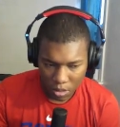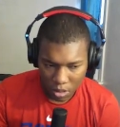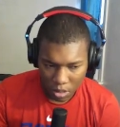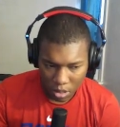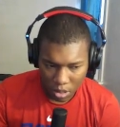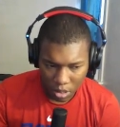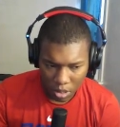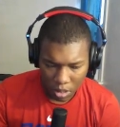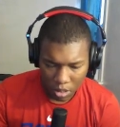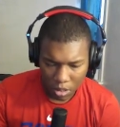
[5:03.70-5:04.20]

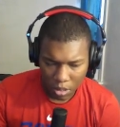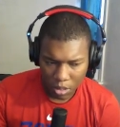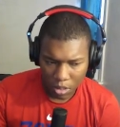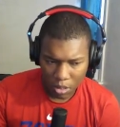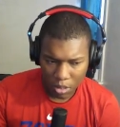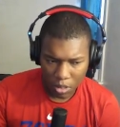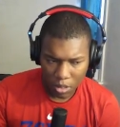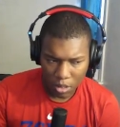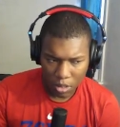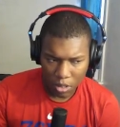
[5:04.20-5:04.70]

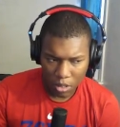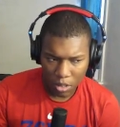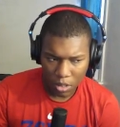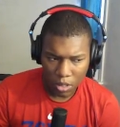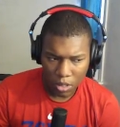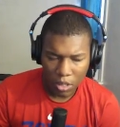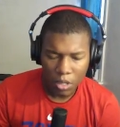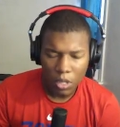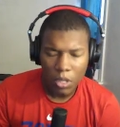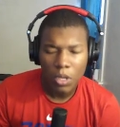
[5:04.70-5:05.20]

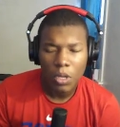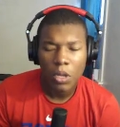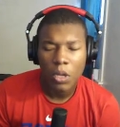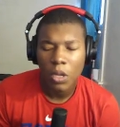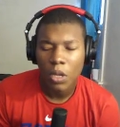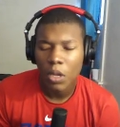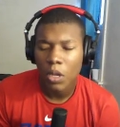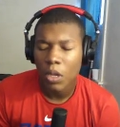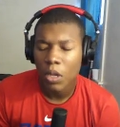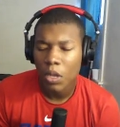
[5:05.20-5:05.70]

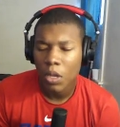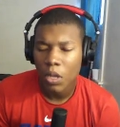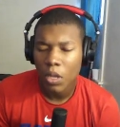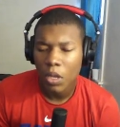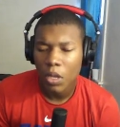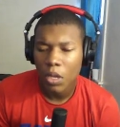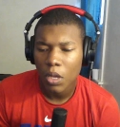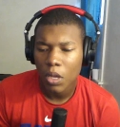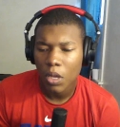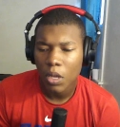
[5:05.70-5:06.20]

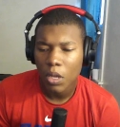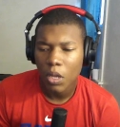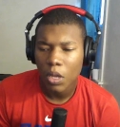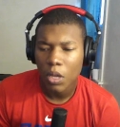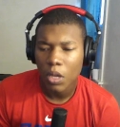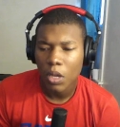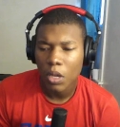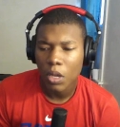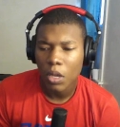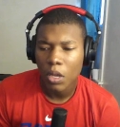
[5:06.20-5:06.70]

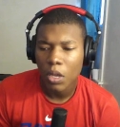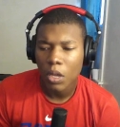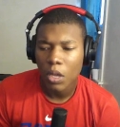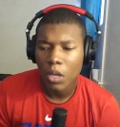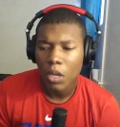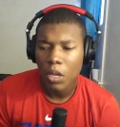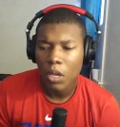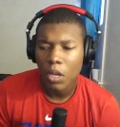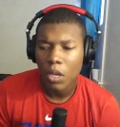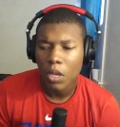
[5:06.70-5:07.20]

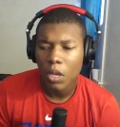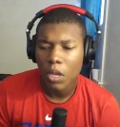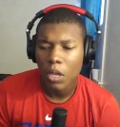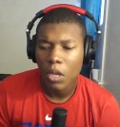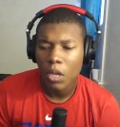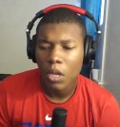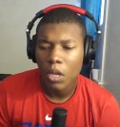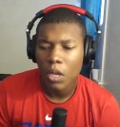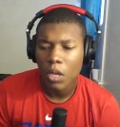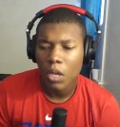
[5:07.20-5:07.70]

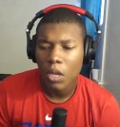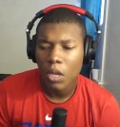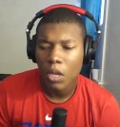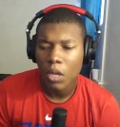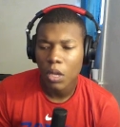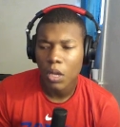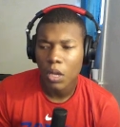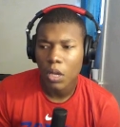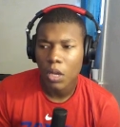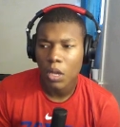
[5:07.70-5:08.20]

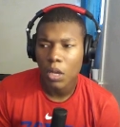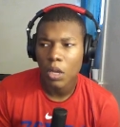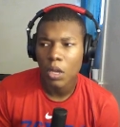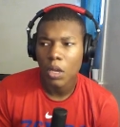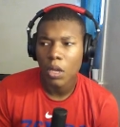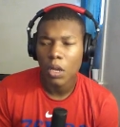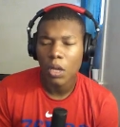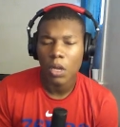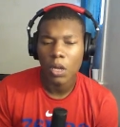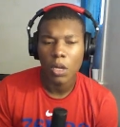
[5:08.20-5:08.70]

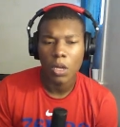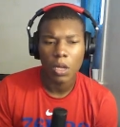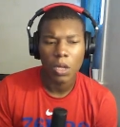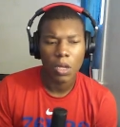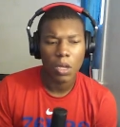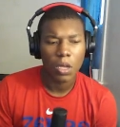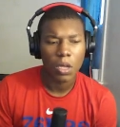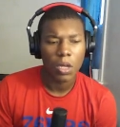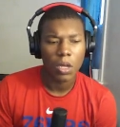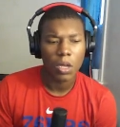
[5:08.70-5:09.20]

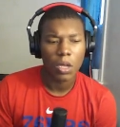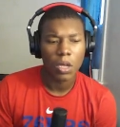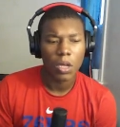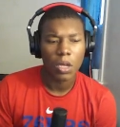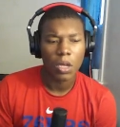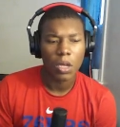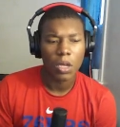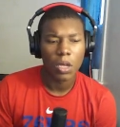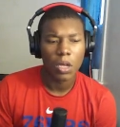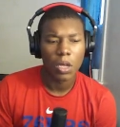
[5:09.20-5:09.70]

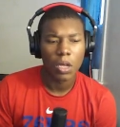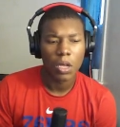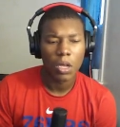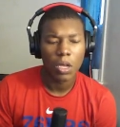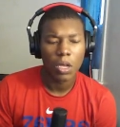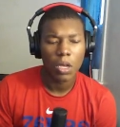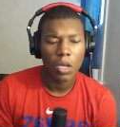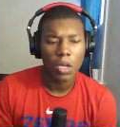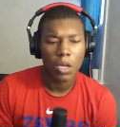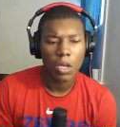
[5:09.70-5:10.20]

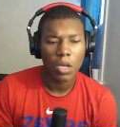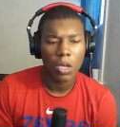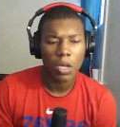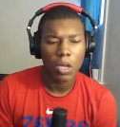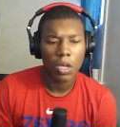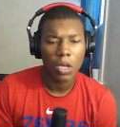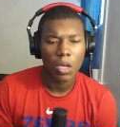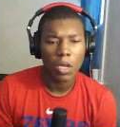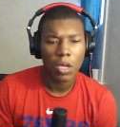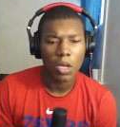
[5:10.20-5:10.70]

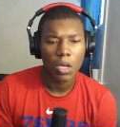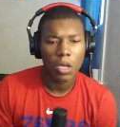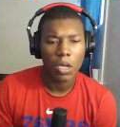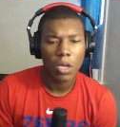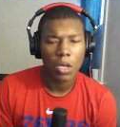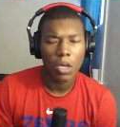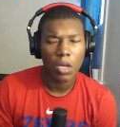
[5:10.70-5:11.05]
[no speech]